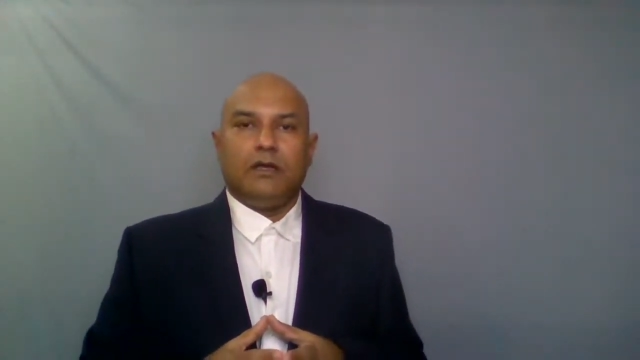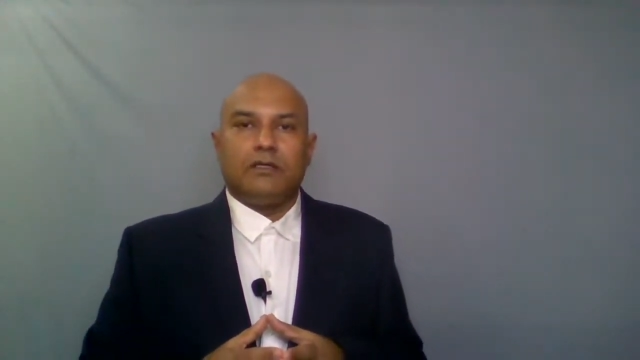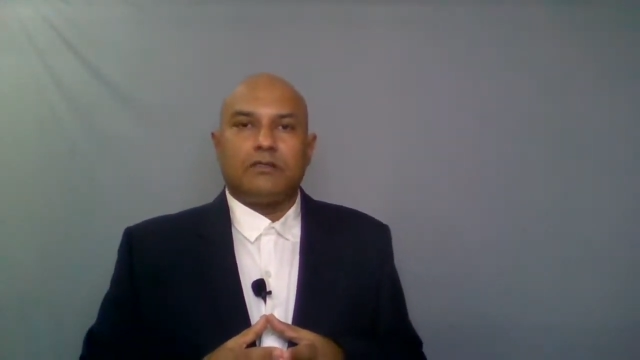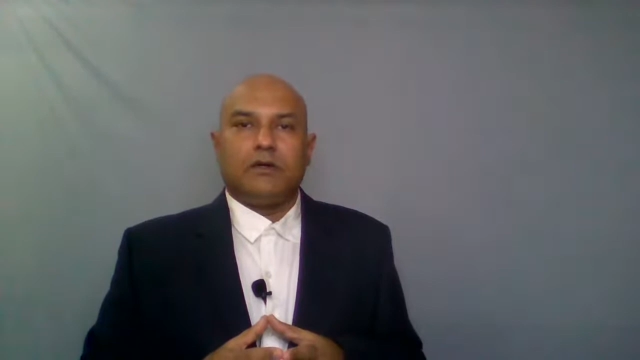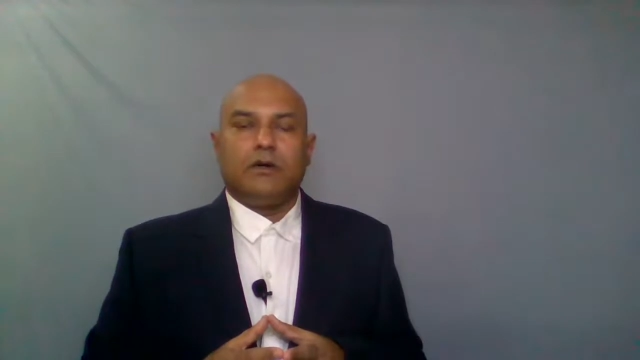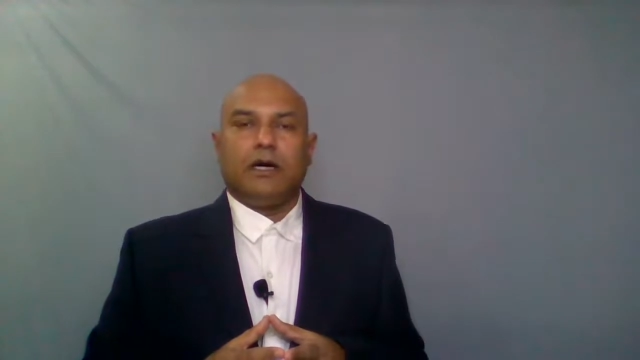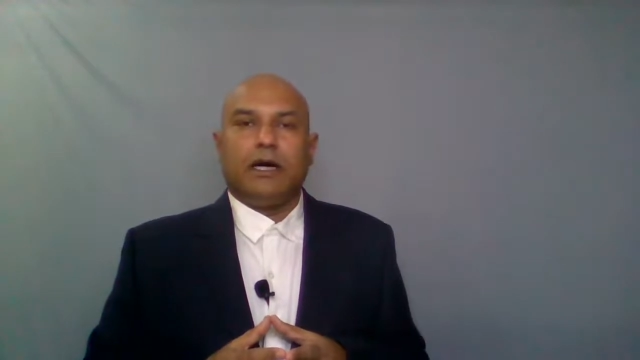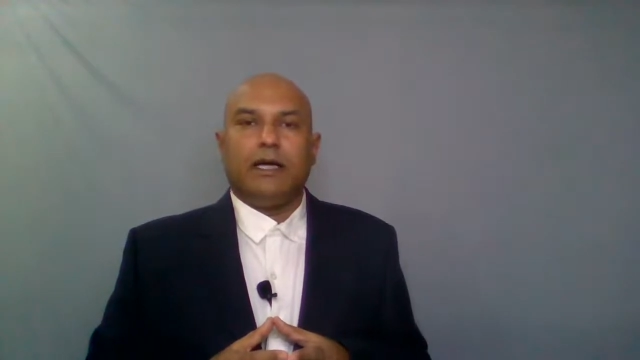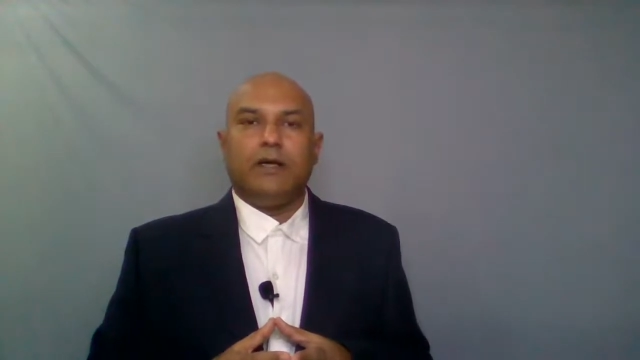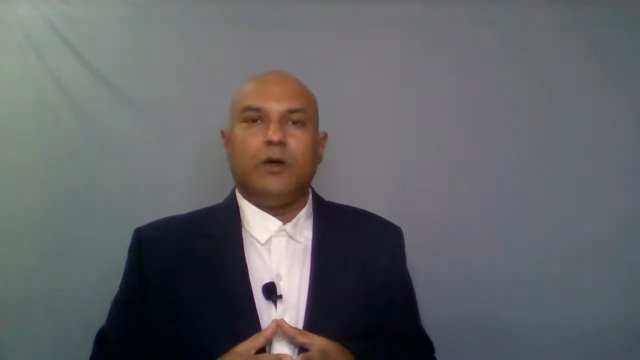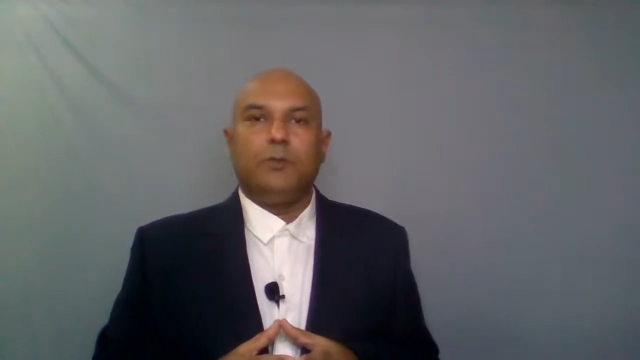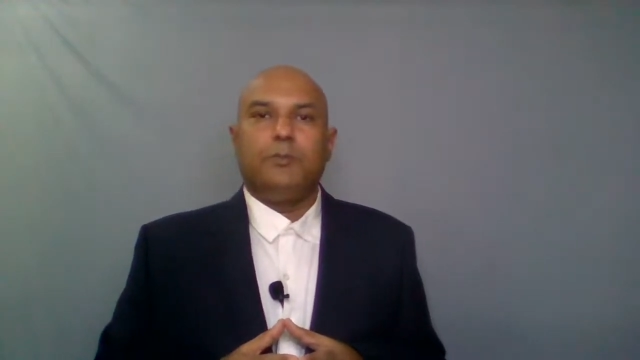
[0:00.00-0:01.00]
So I
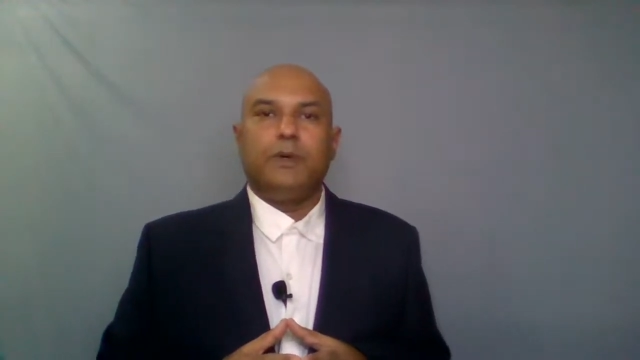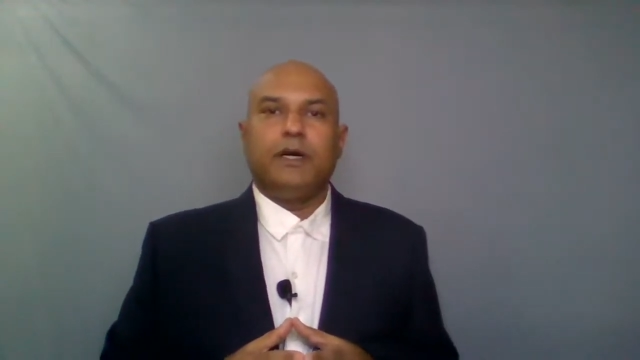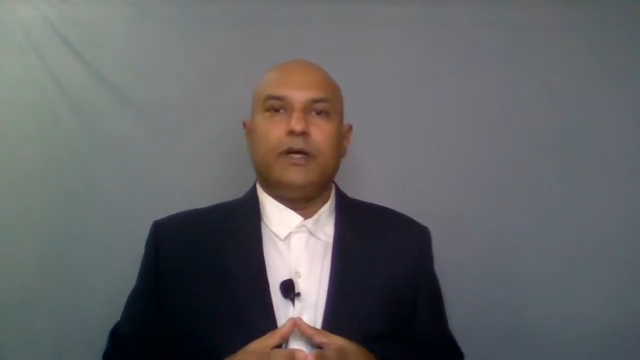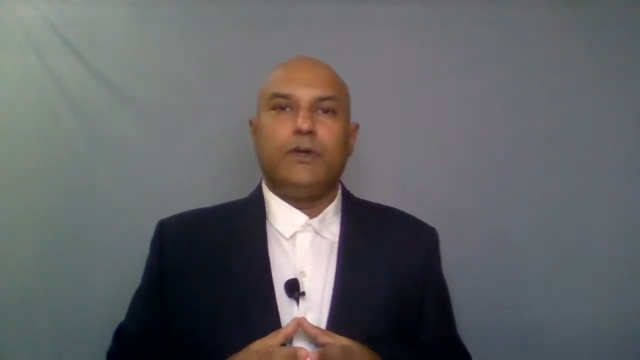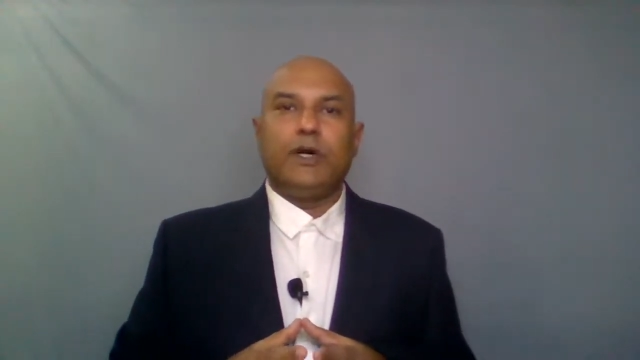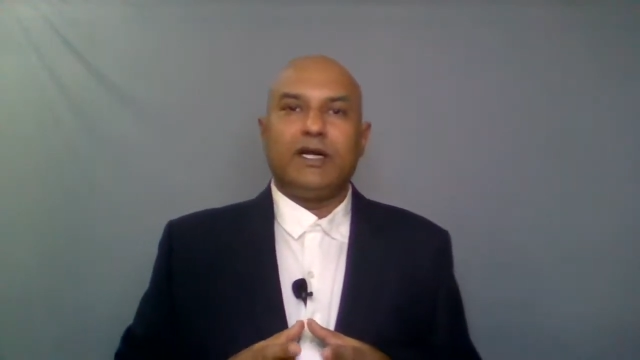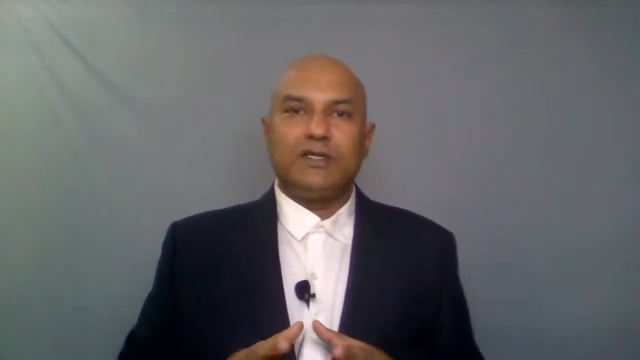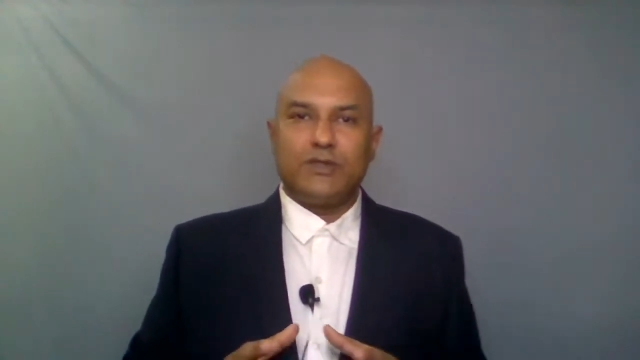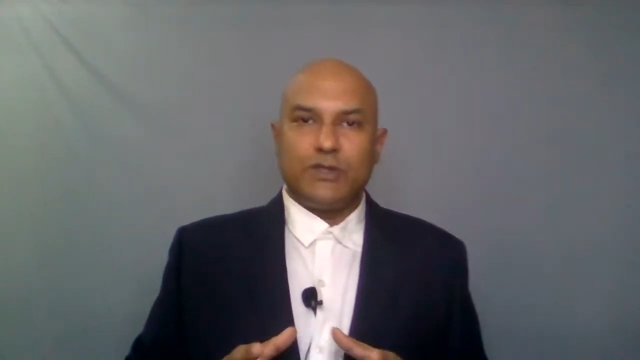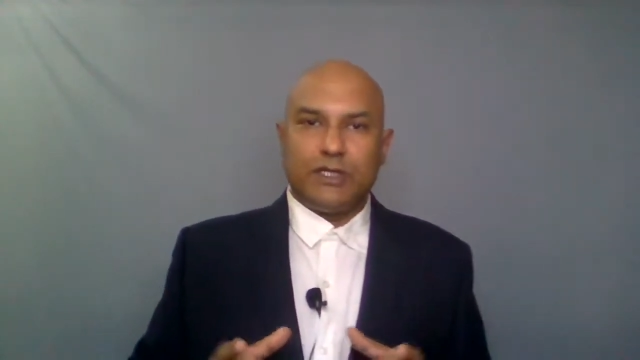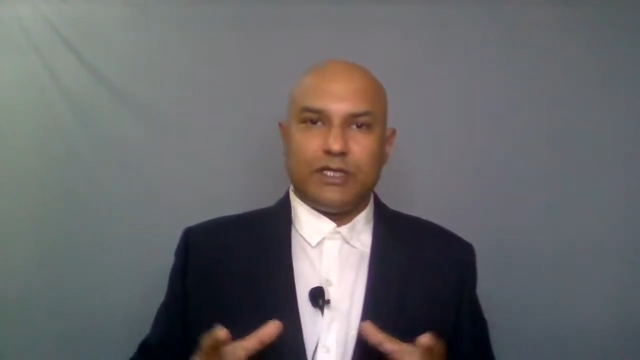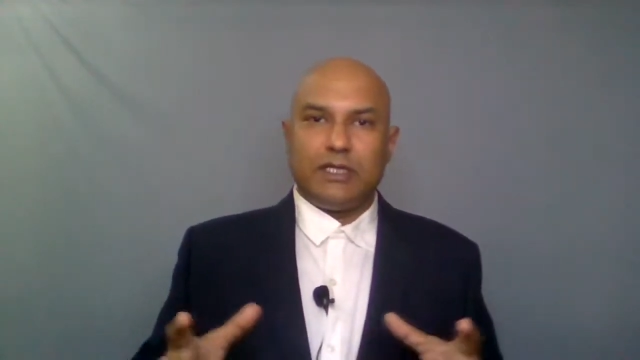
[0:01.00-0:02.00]
hope you
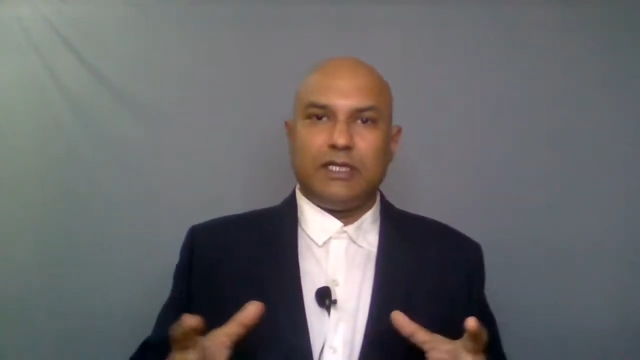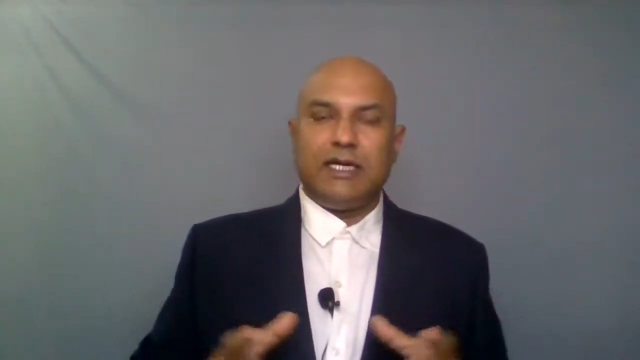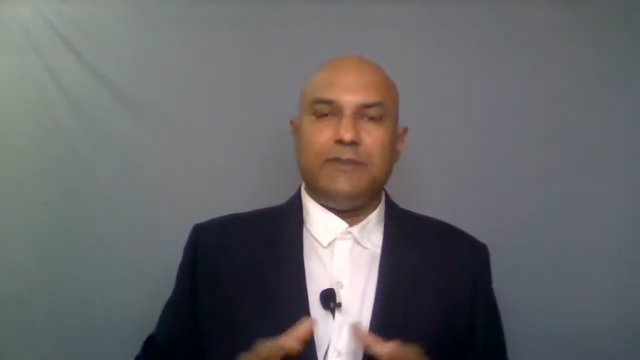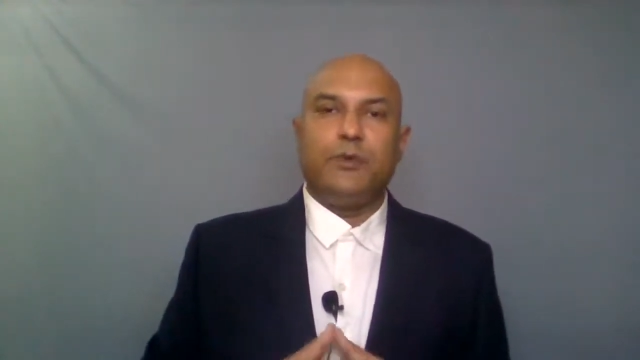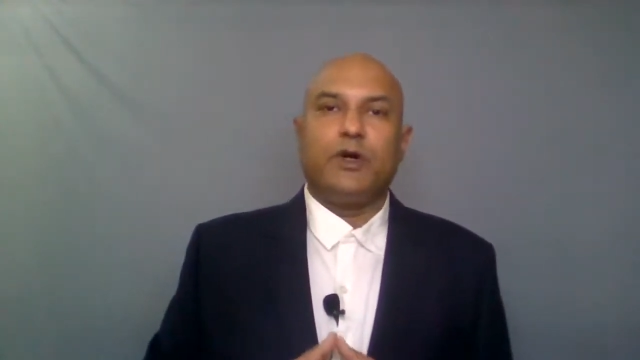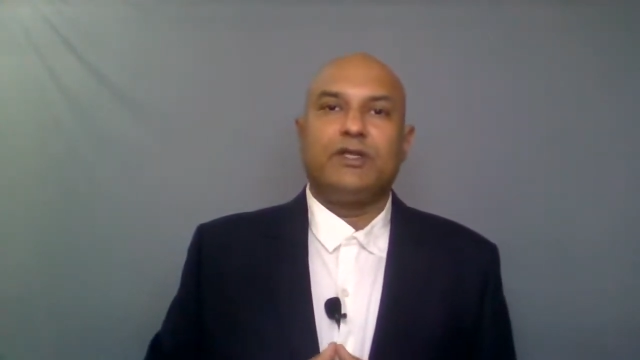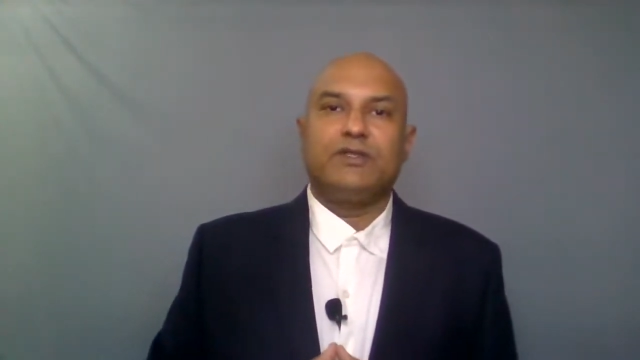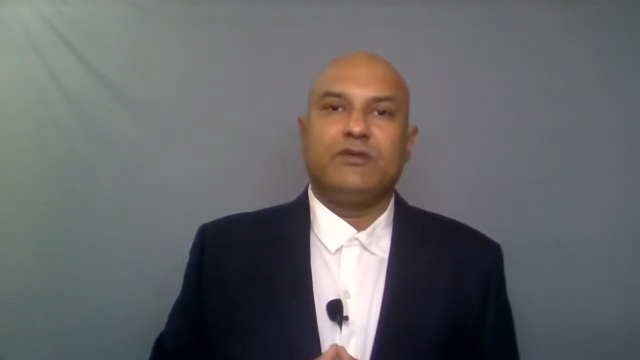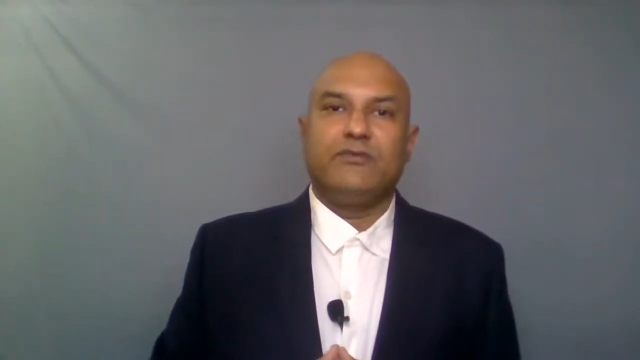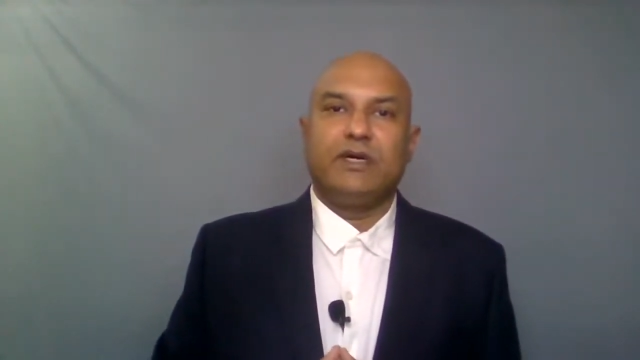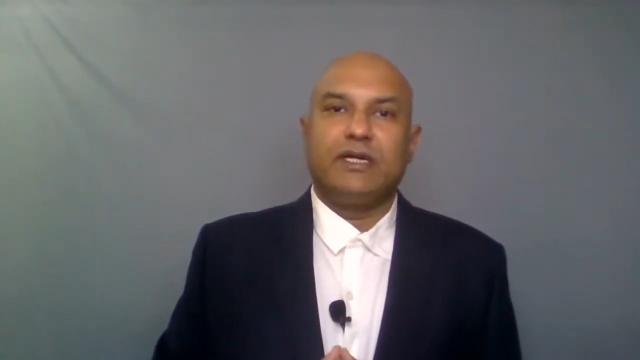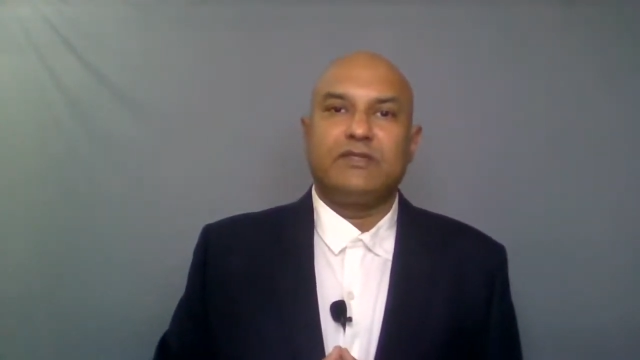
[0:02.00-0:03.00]
understood the importance
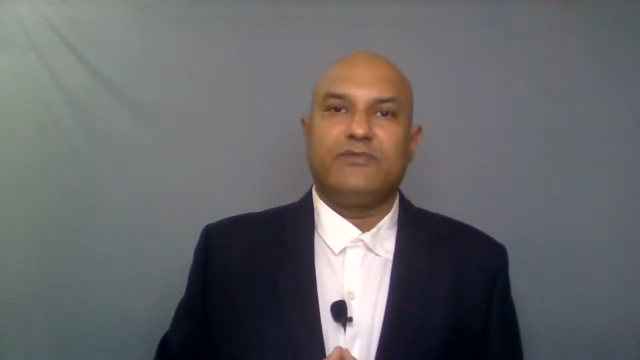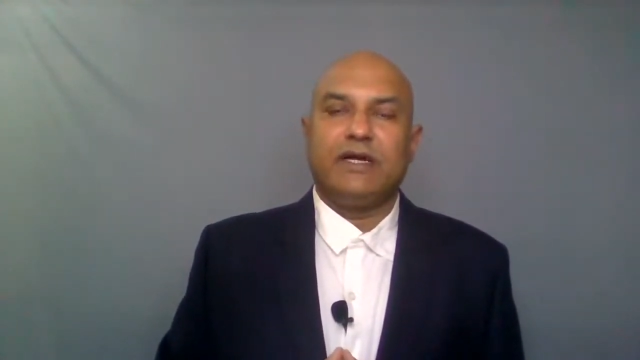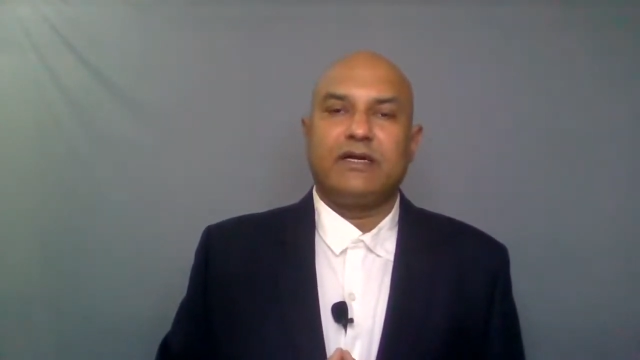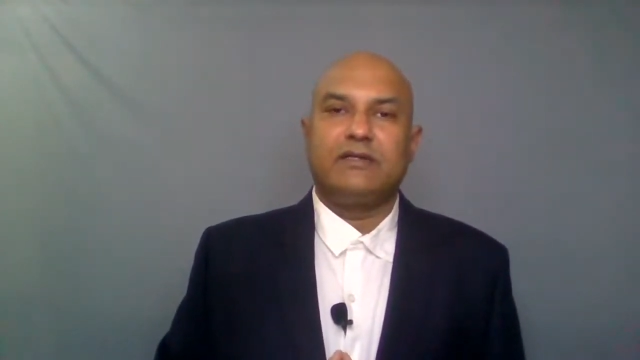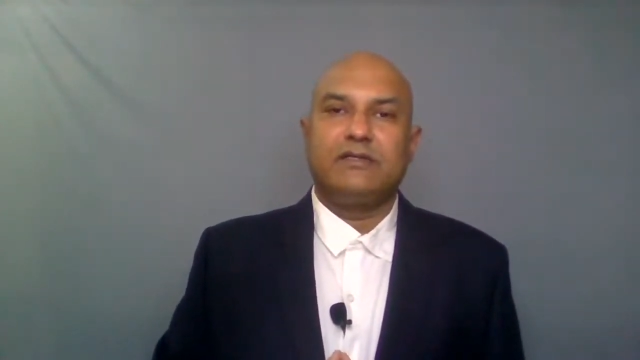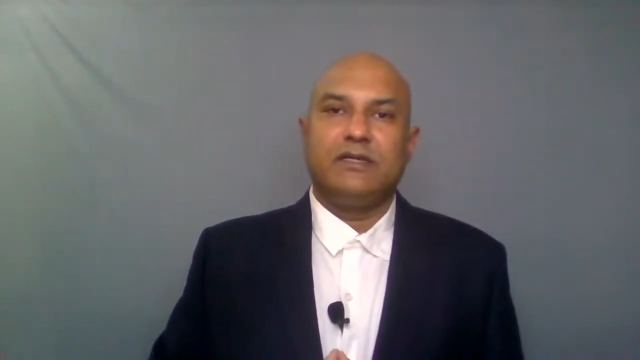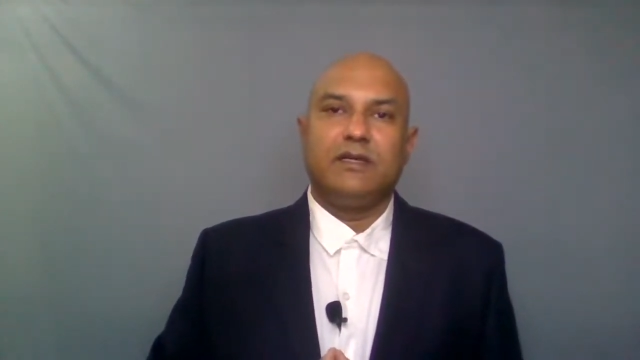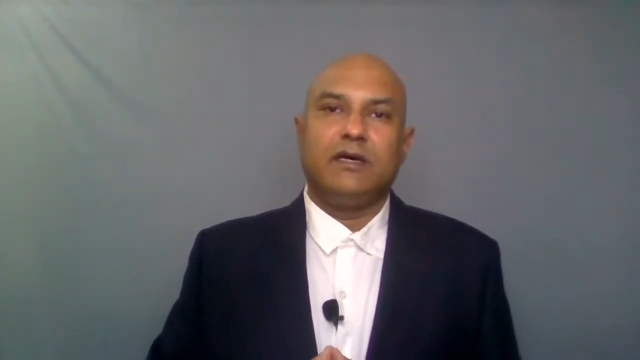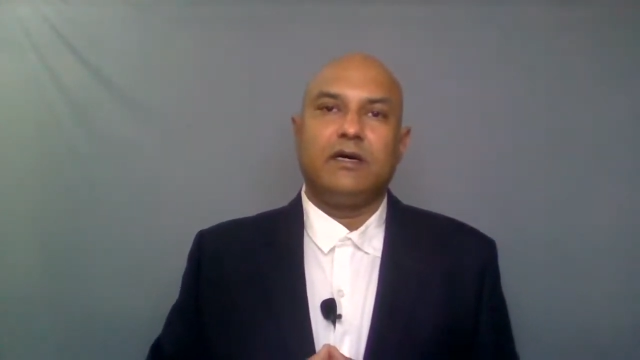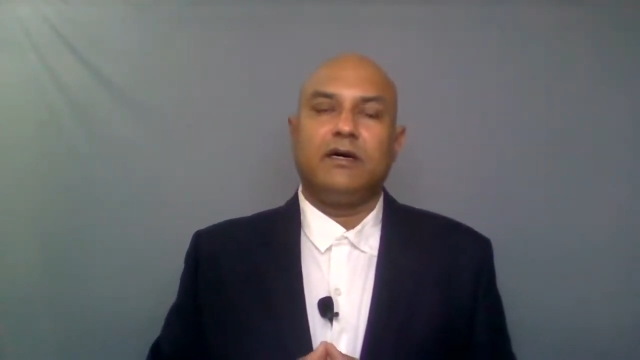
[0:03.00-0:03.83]
of the risk factors in